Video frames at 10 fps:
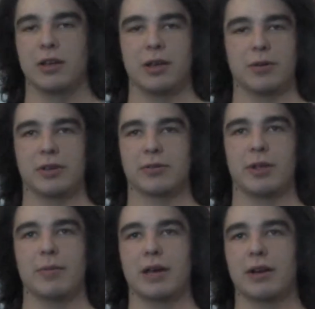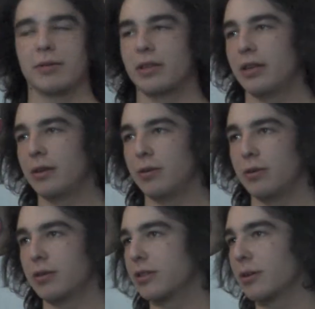it doesn't really matter what they do
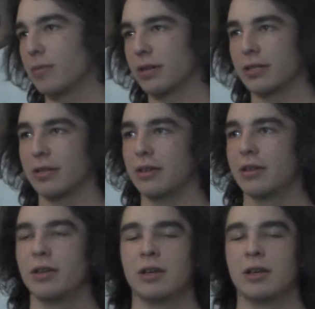to a certain person